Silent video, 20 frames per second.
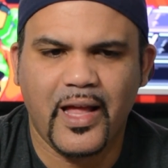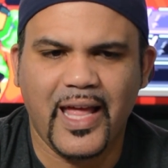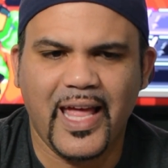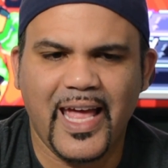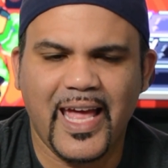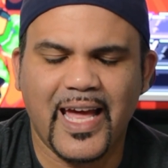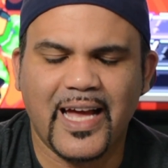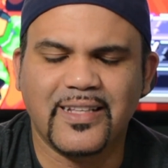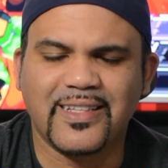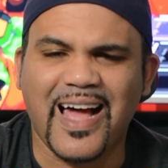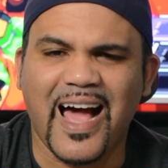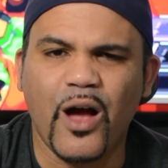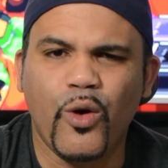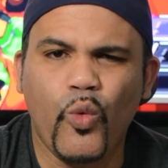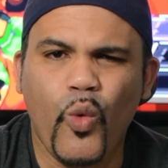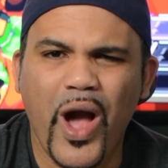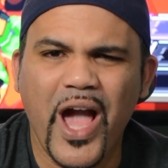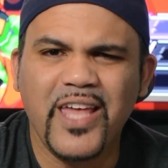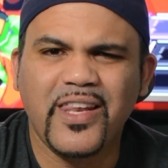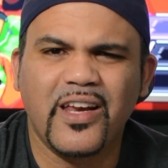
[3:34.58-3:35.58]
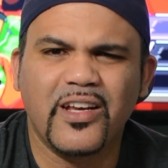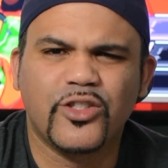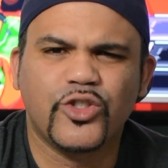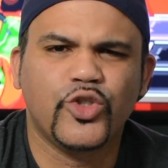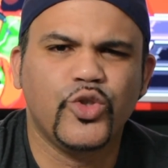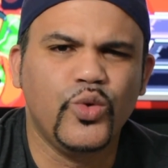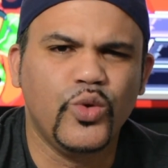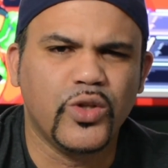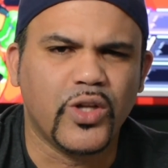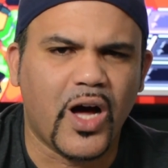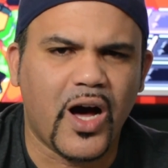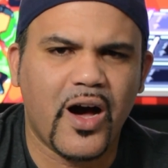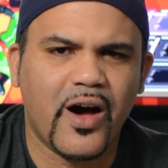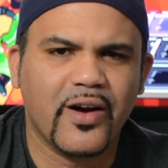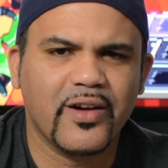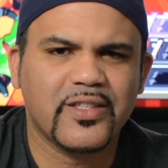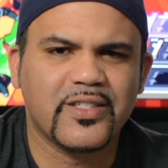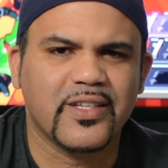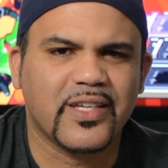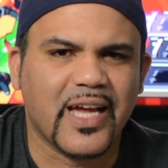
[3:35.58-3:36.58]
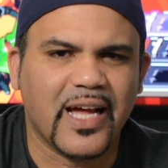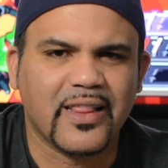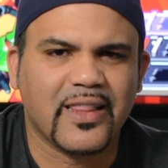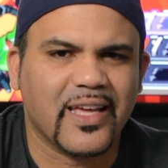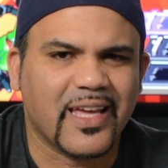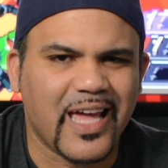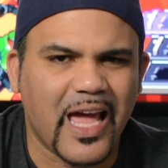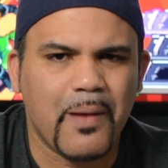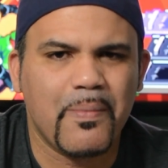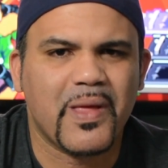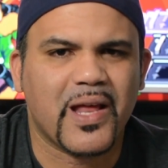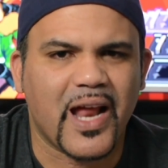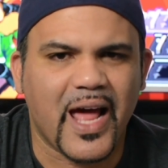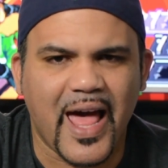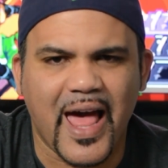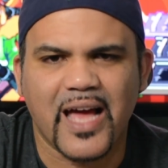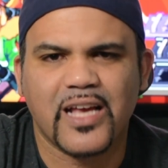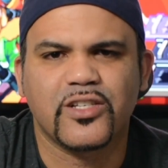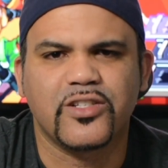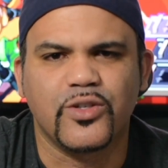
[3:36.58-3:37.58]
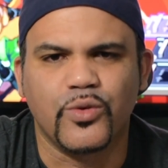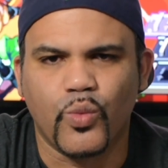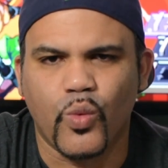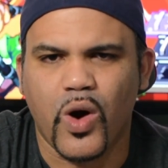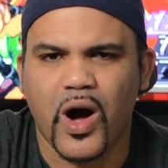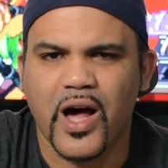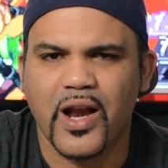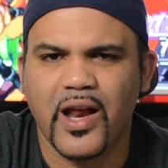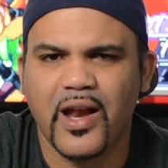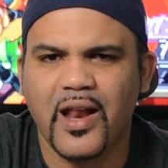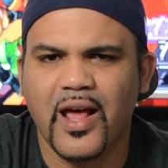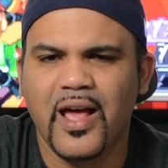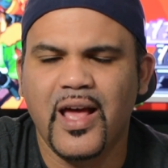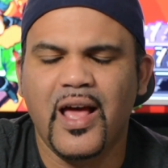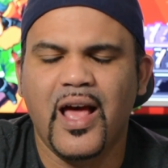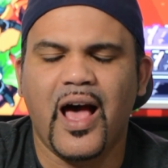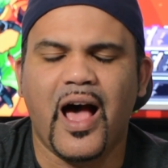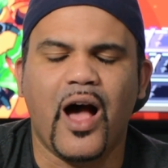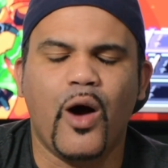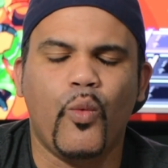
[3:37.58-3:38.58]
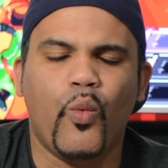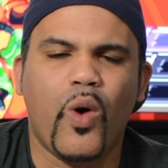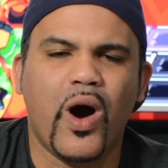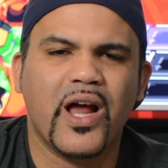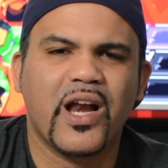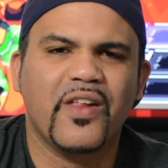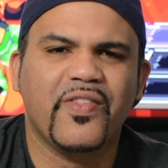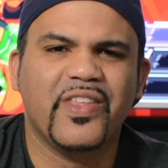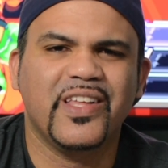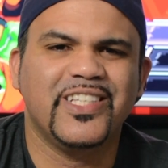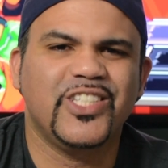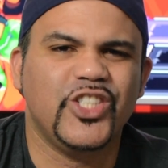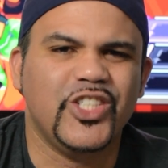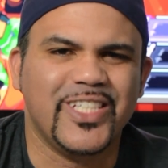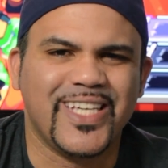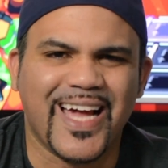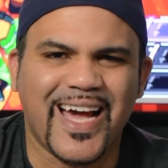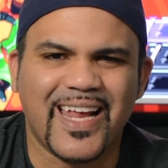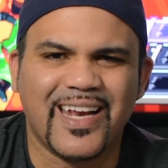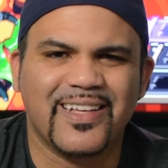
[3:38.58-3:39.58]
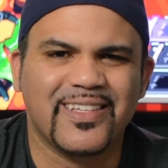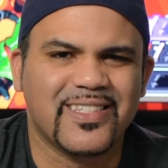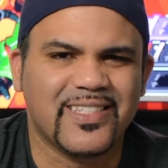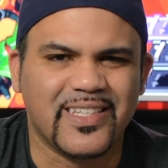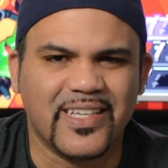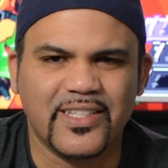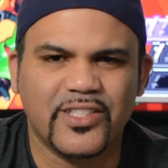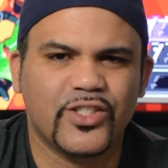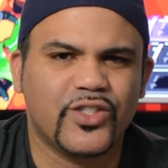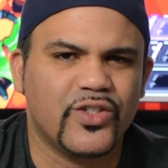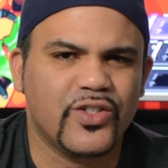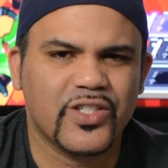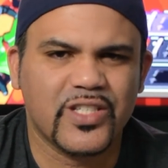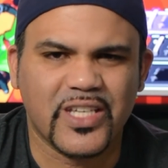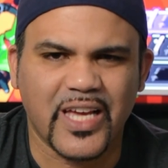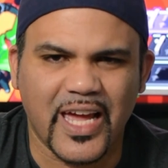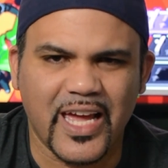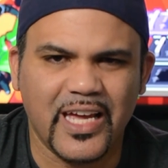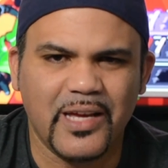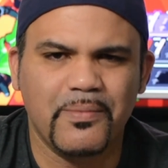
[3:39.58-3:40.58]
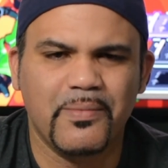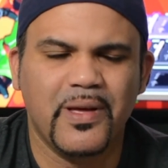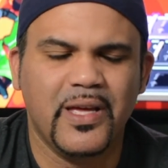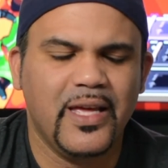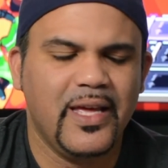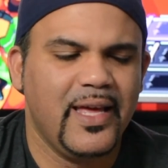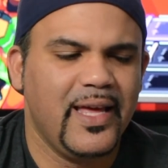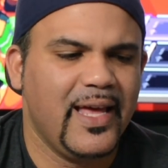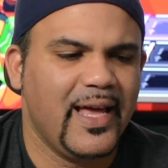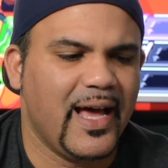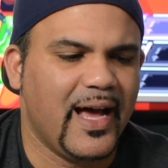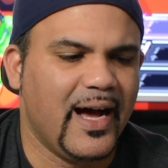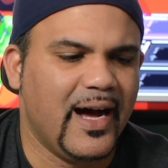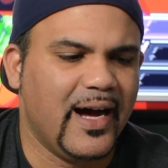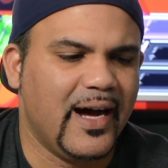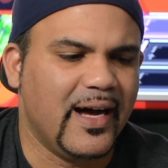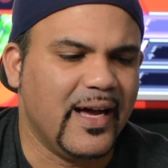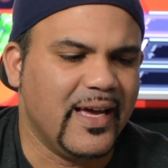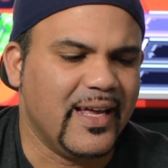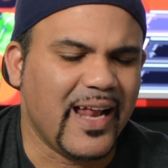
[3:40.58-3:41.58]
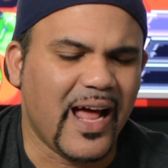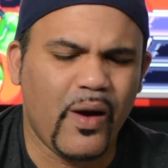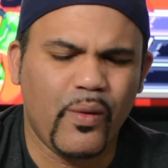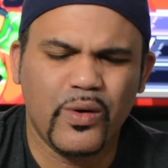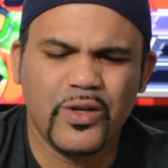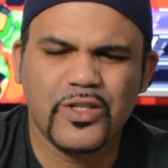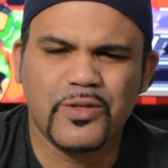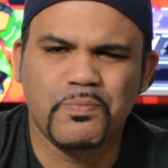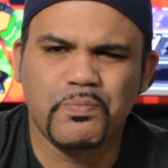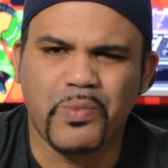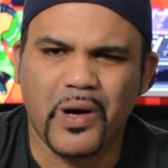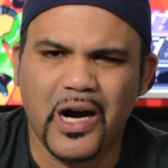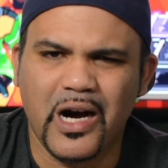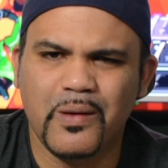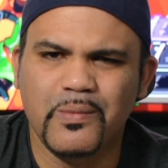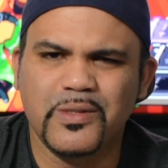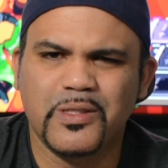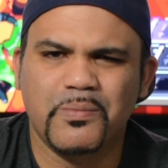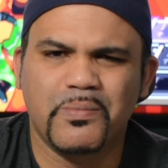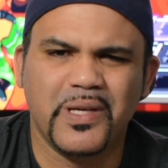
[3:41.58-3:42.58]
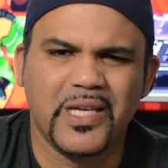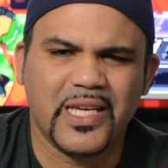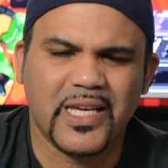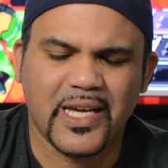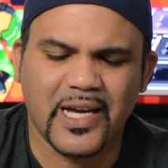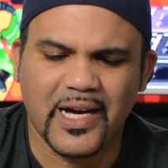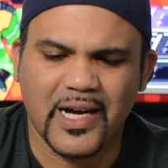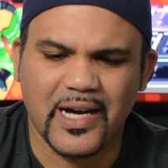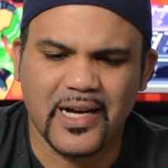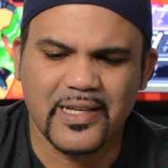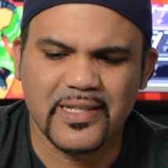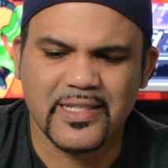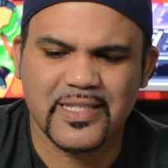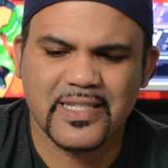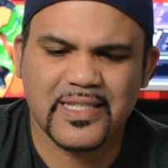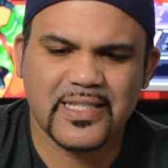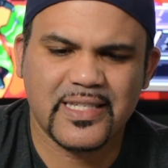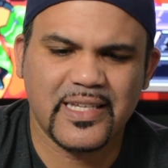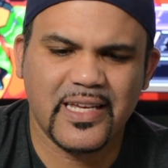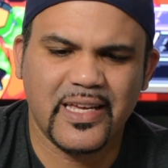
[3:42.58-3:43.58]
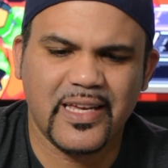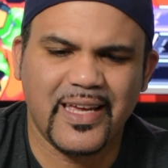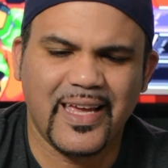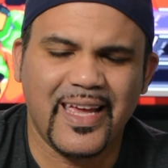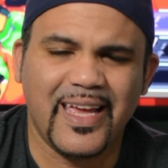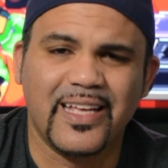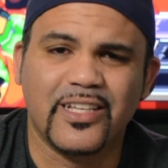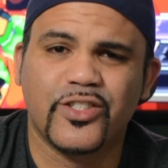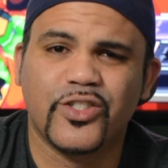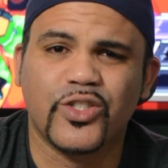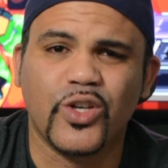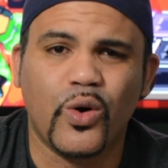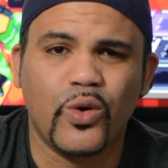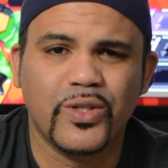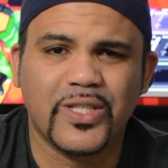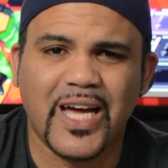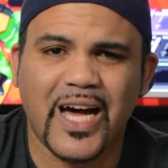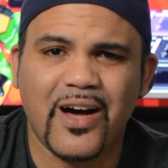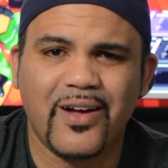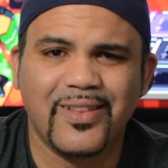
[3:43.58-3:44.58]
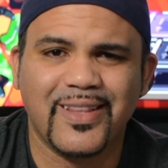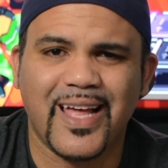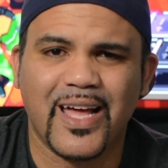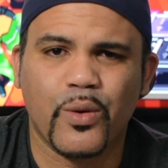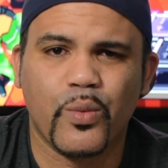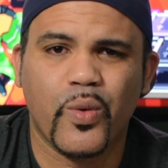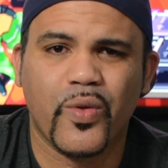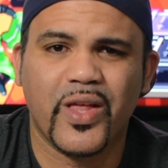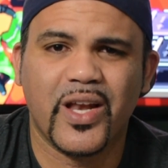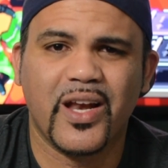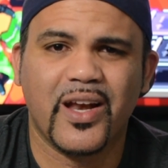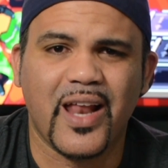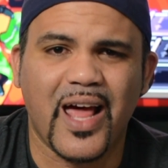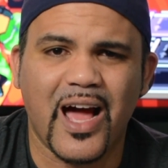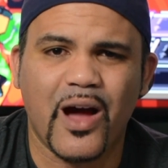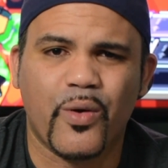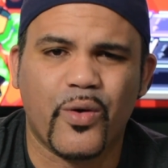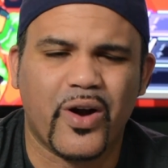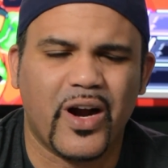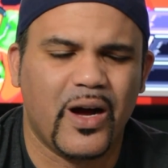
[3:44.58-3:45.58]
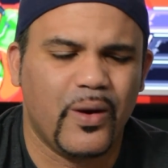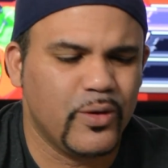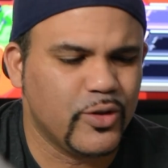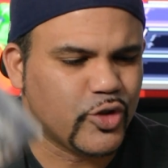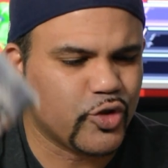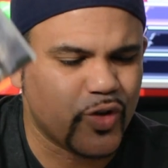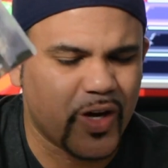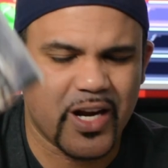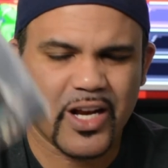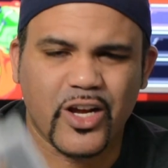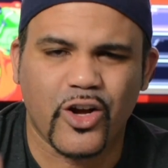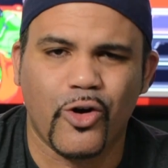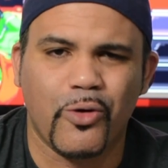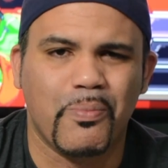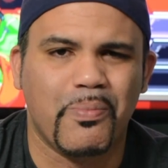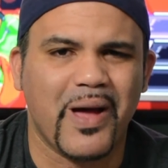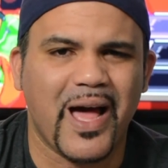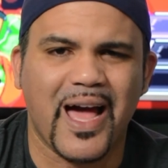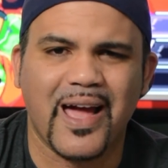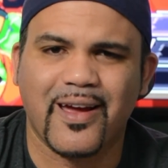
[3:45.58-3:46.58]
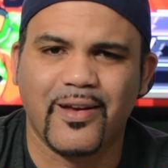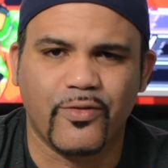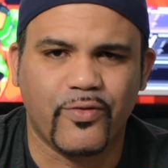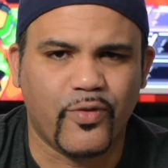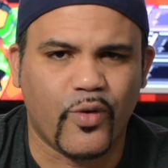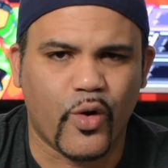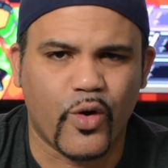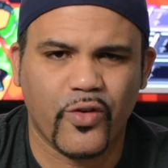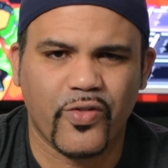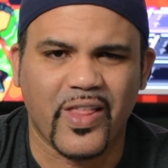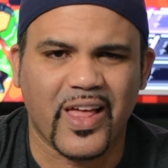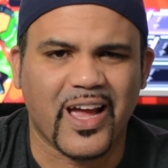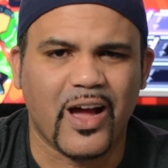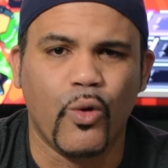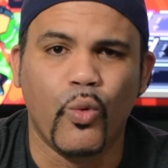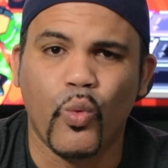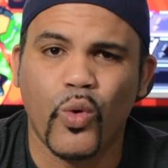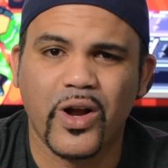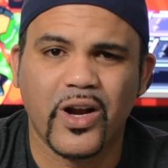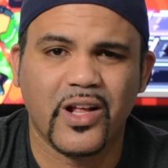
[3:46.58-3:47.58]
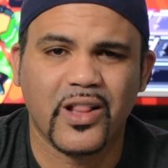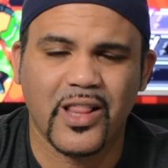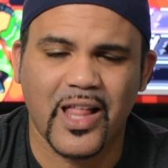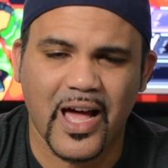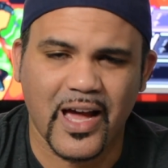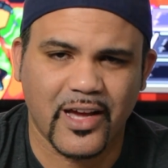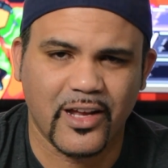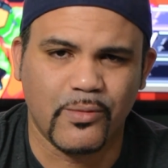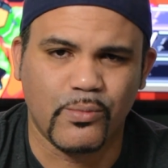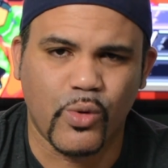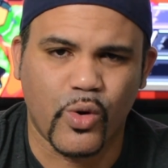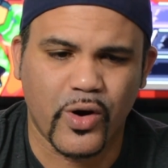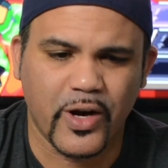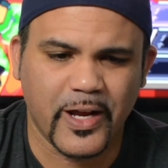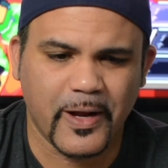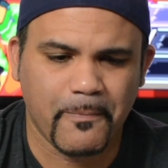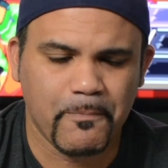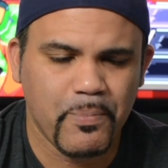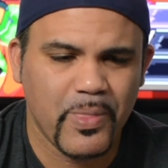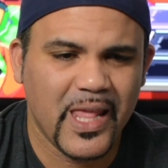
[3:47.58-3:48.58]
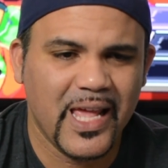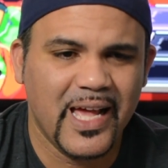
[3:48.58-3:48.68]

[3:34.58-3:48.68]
And I waited too long to get the game that I actually wanted. I wanted the Gianna Sisters game. And I was bummed because it sold out like within an hour. I was trying to go back and forth like at 1 o'clock in the morning,